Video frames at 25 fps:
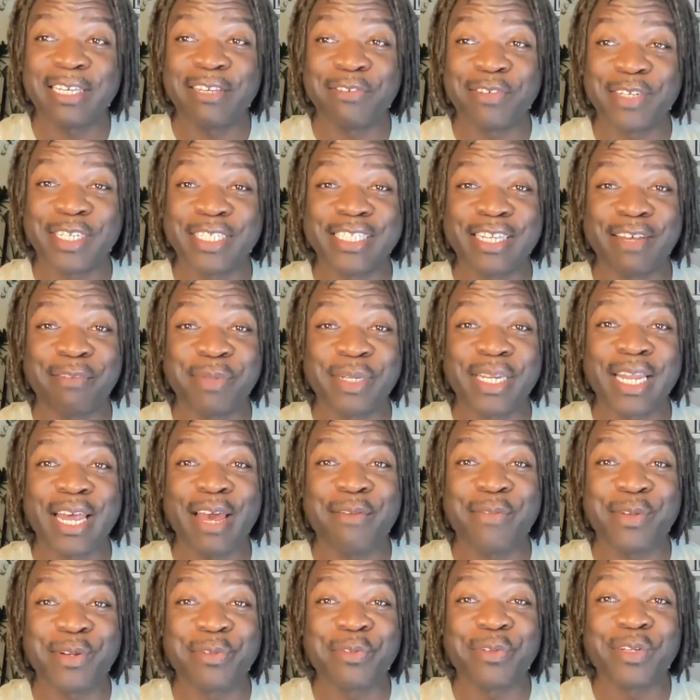because I've been
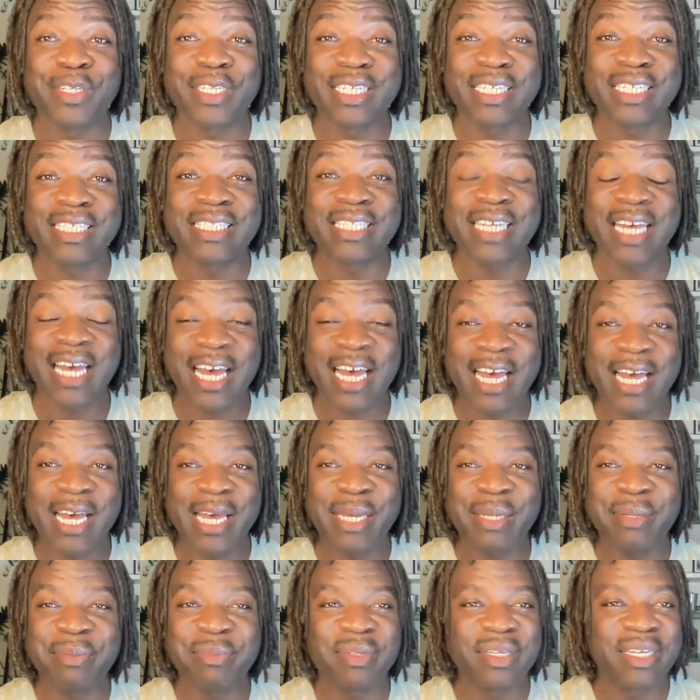having a really good
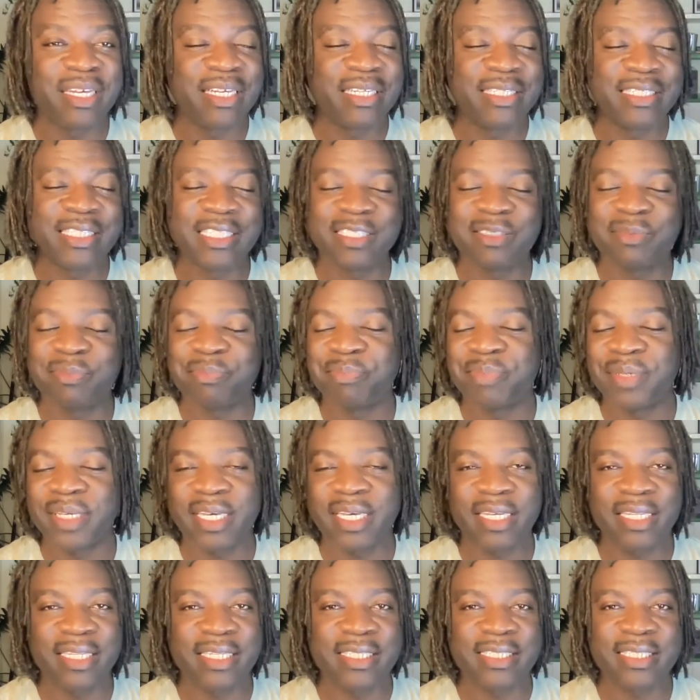time just being
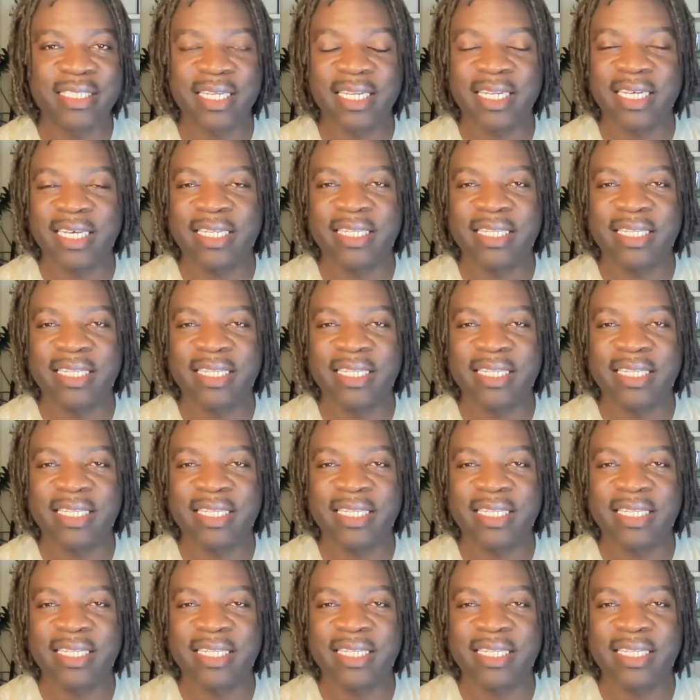in the city,